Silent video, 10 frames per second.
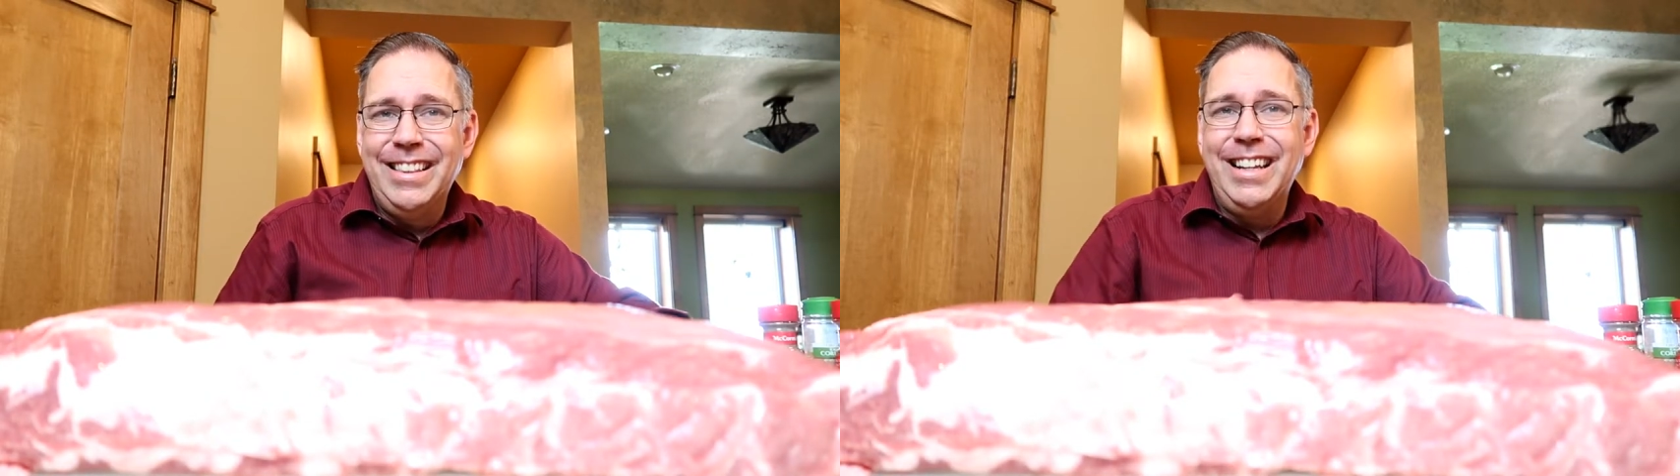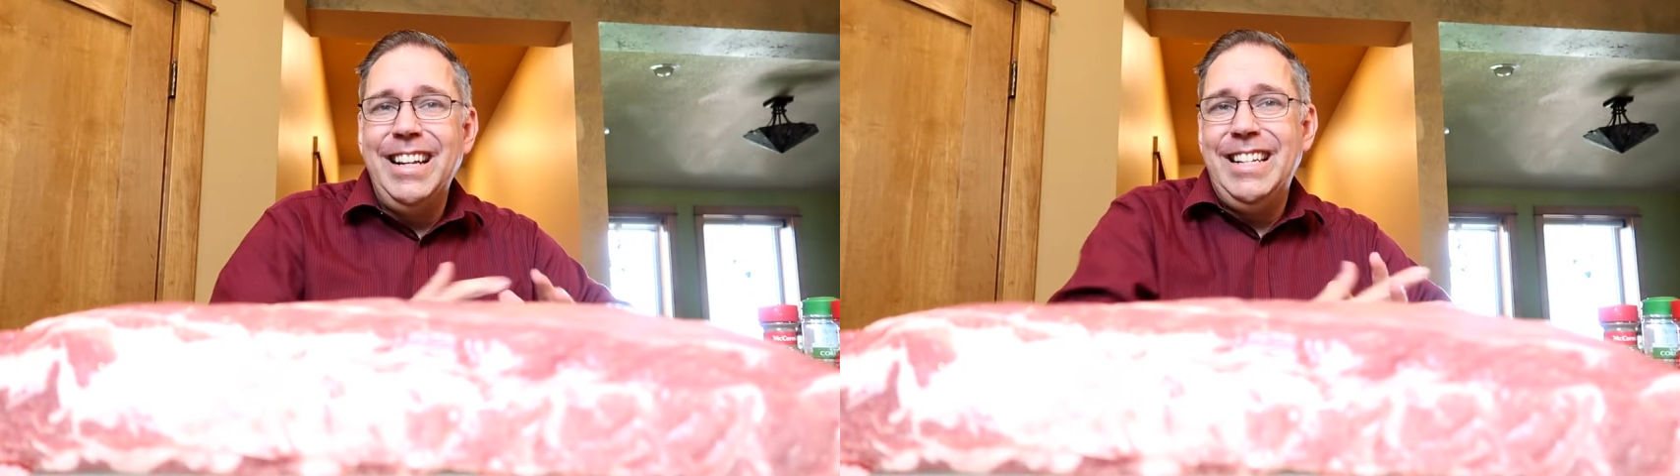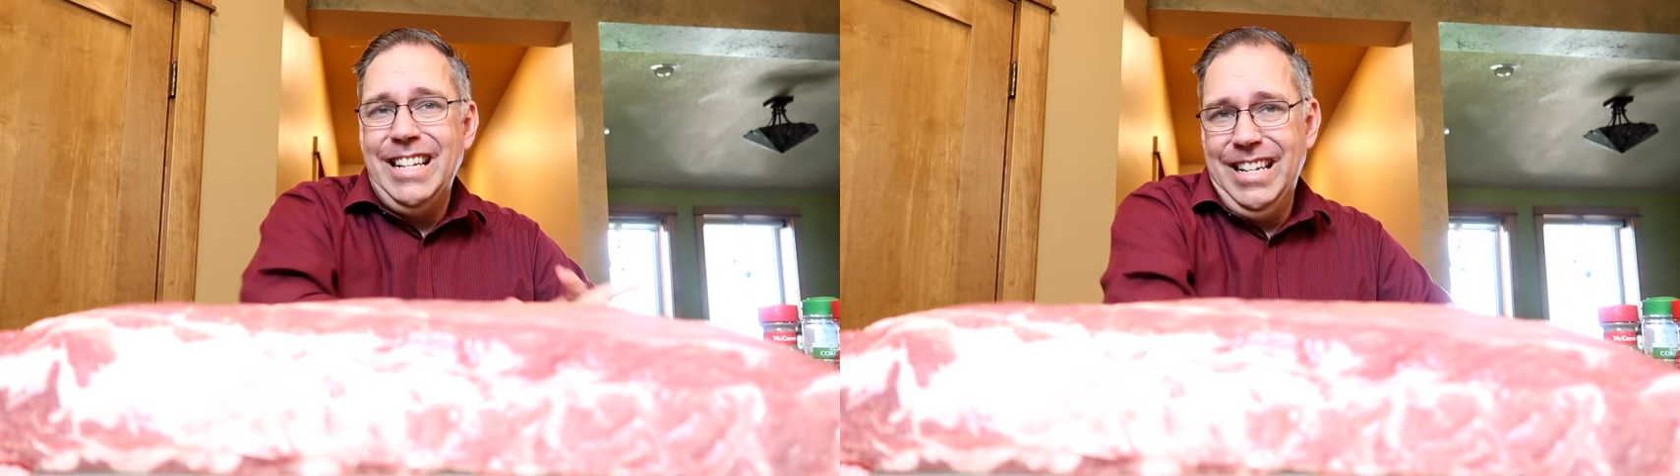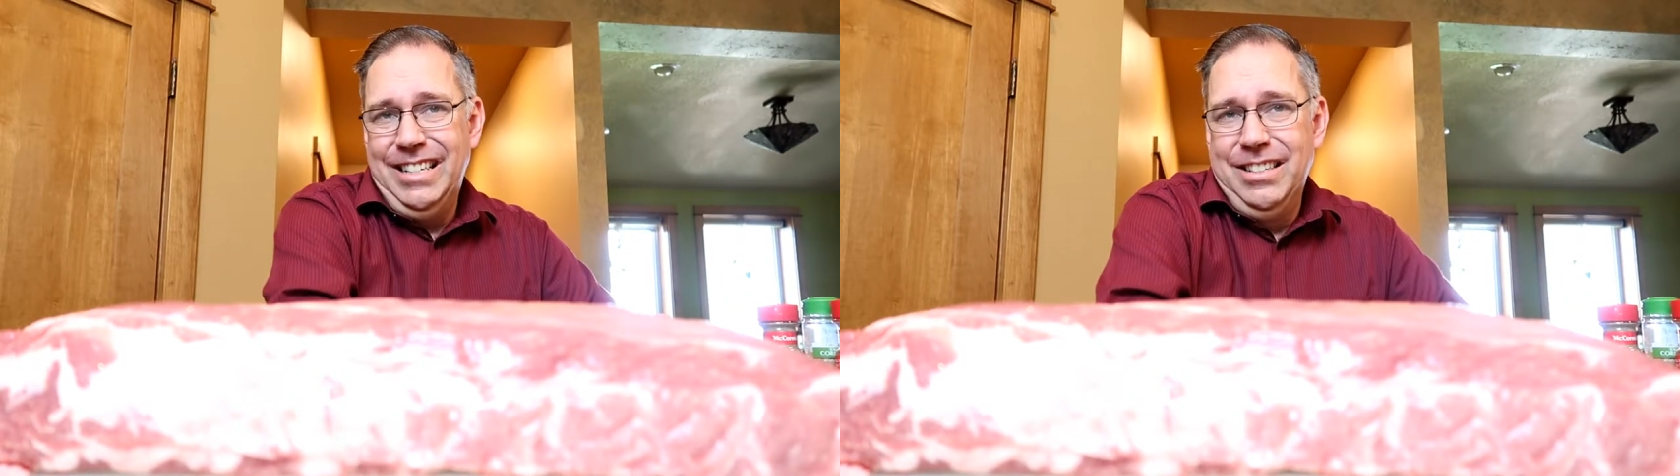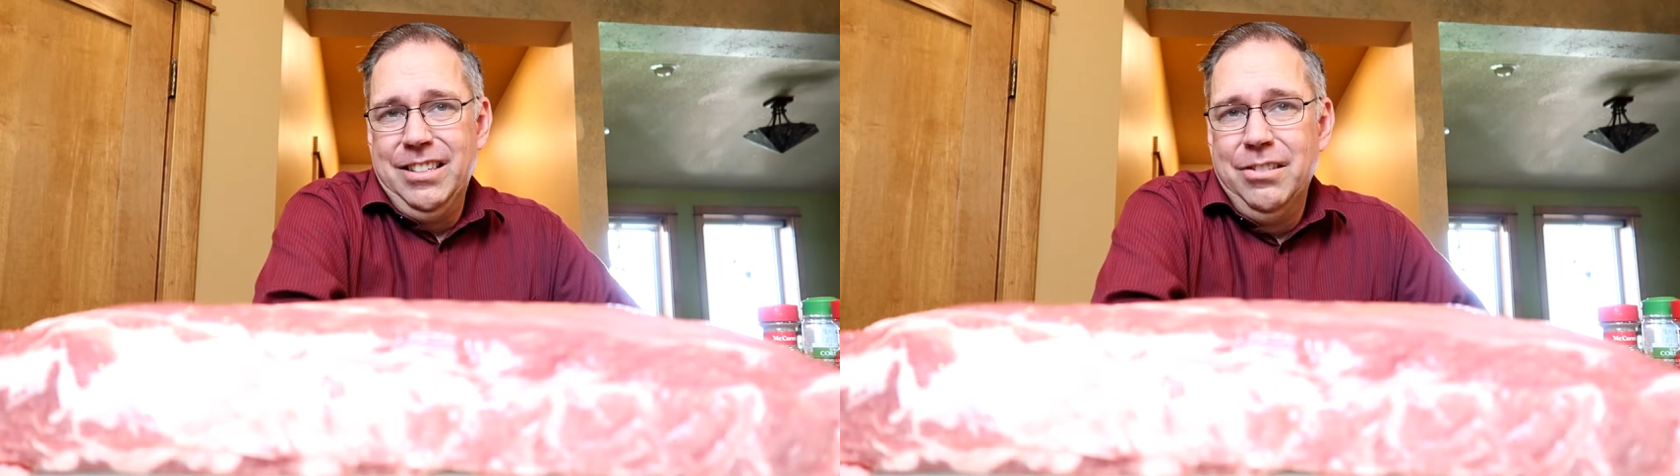They need to
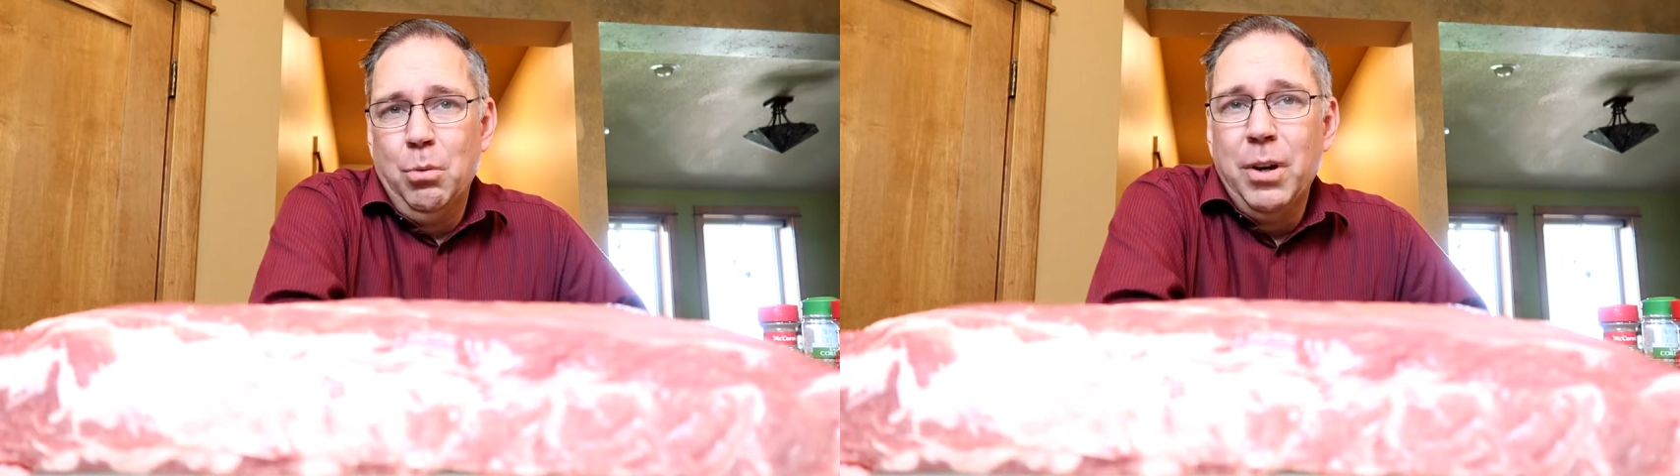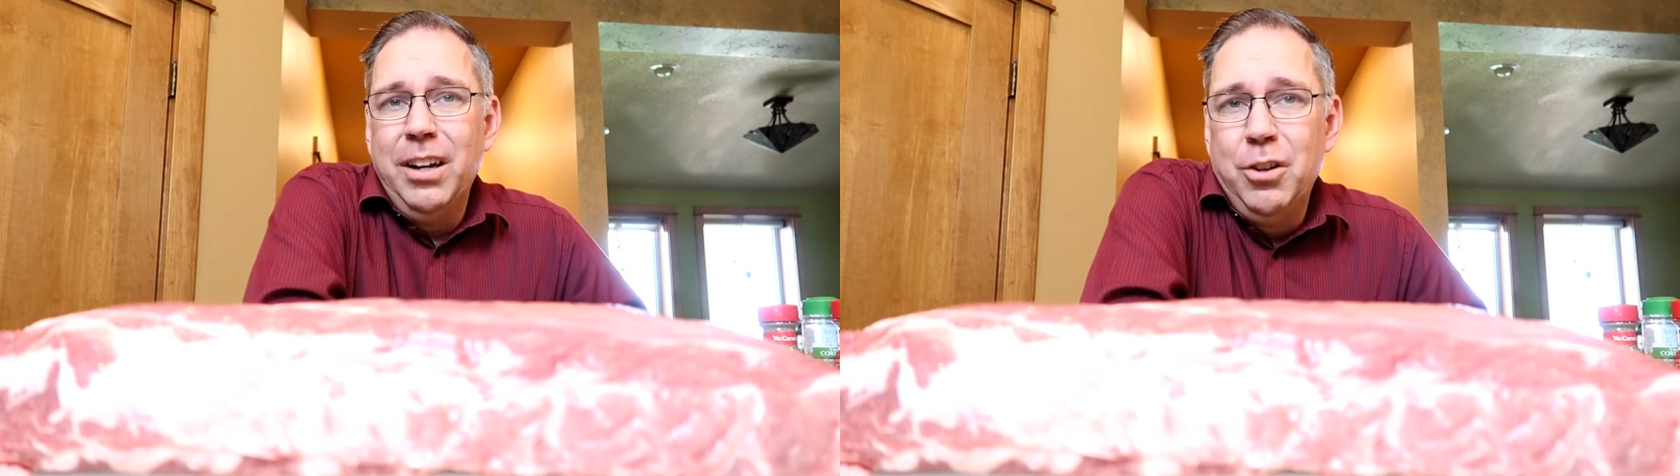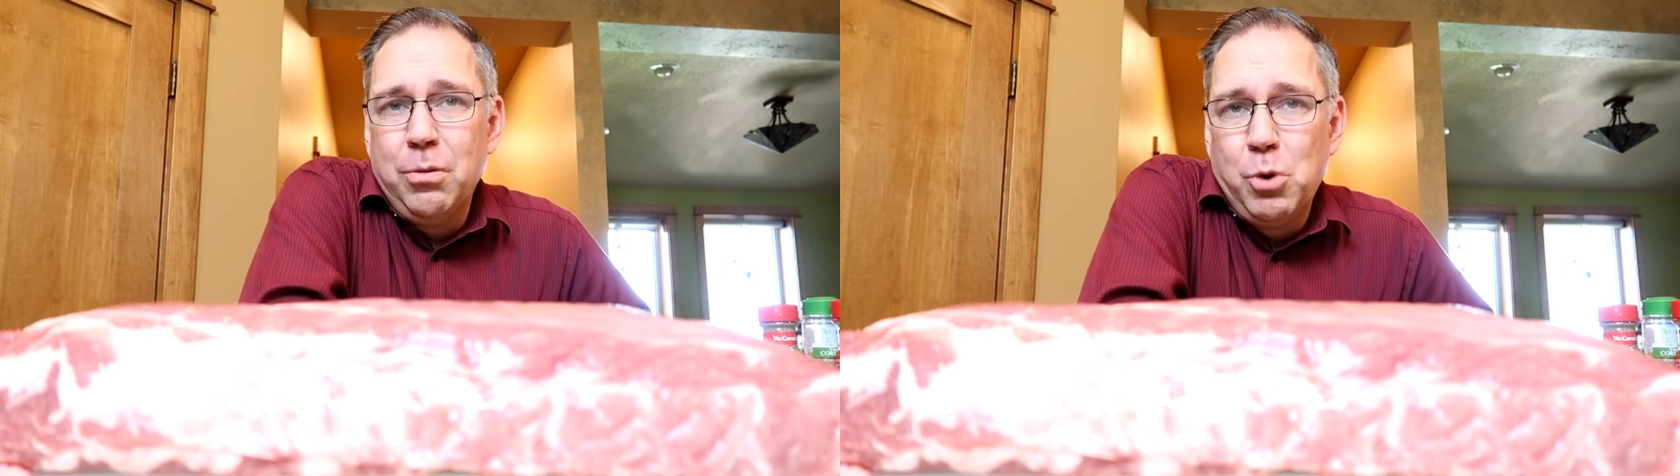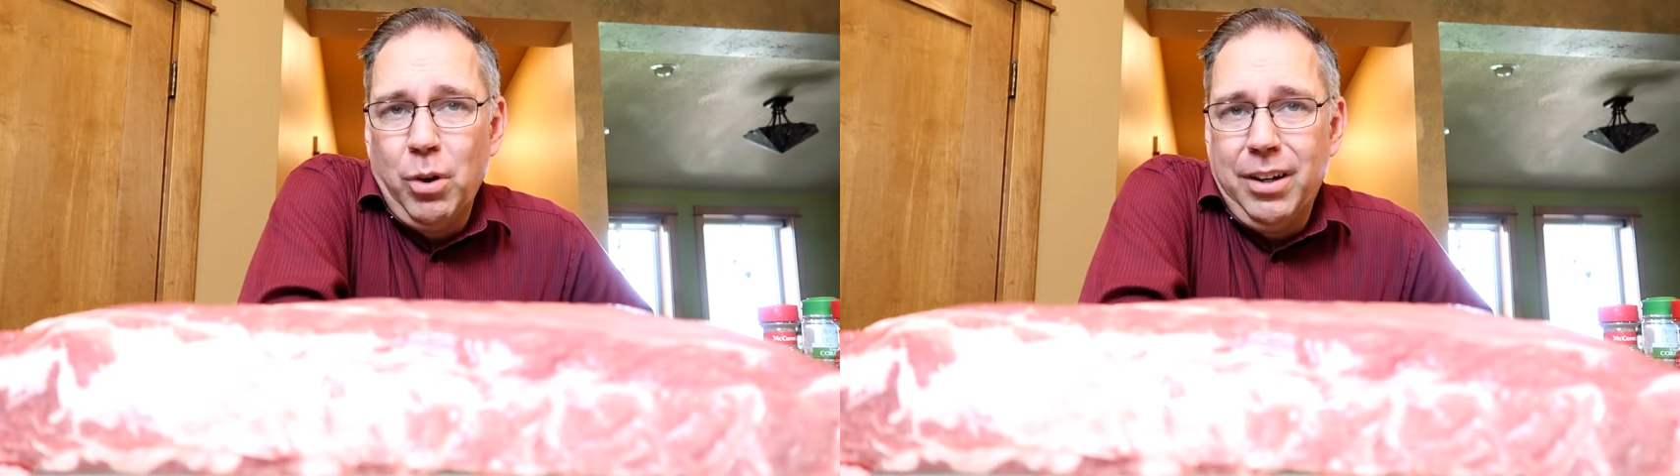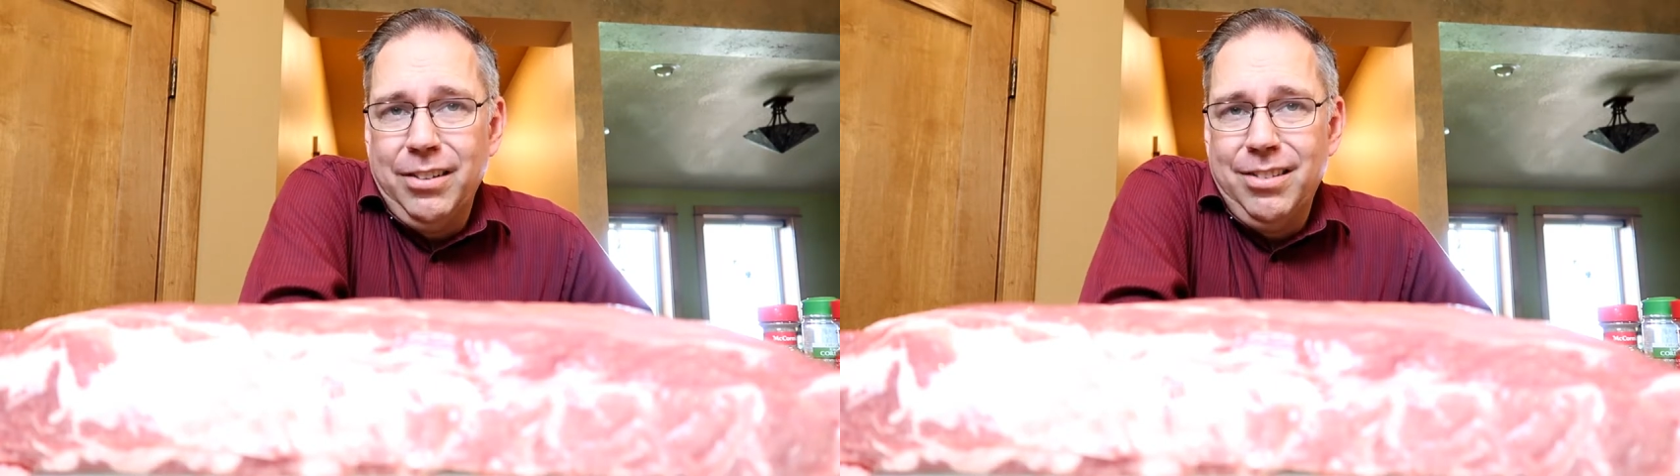eat. So we're going to do some
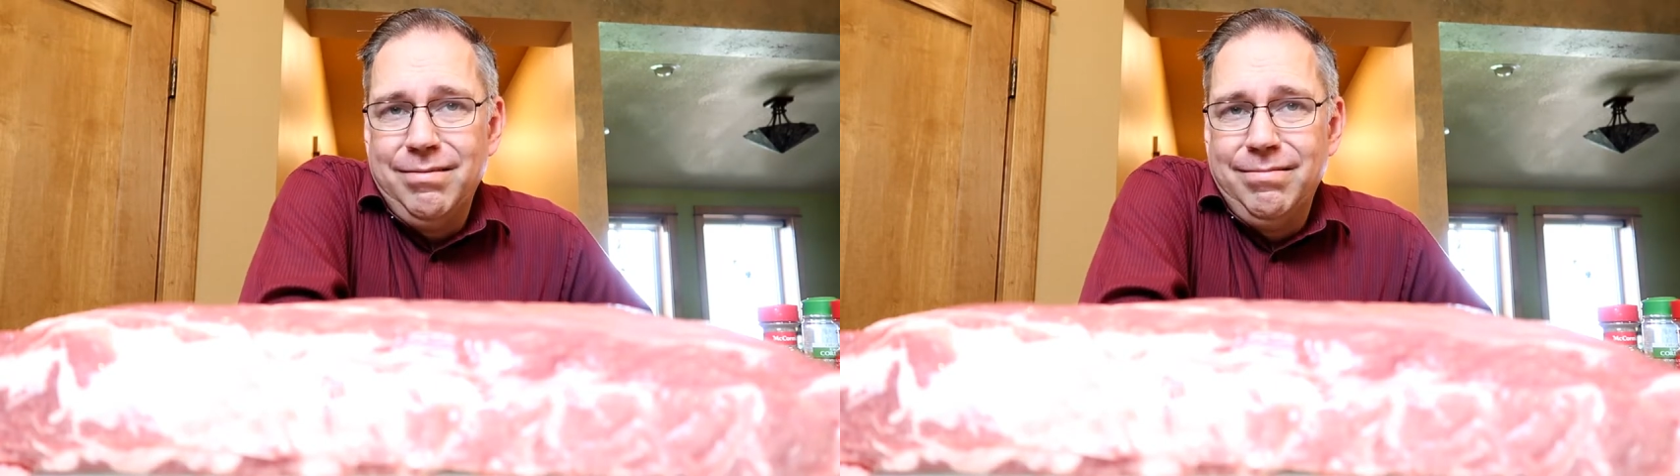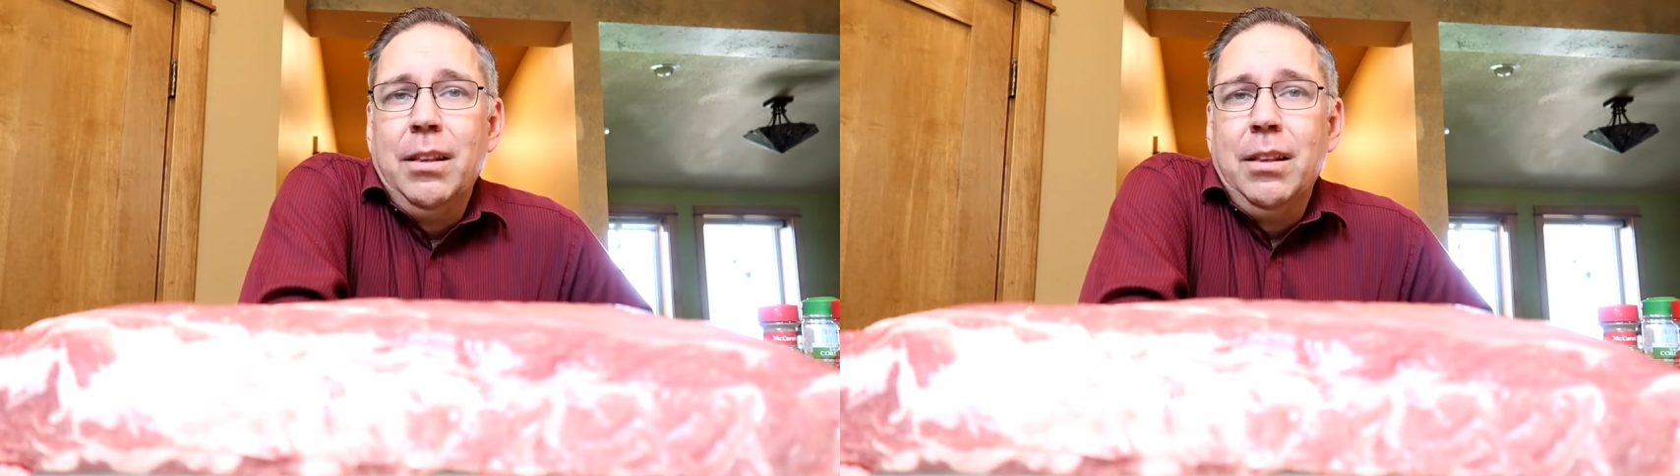shortcuts.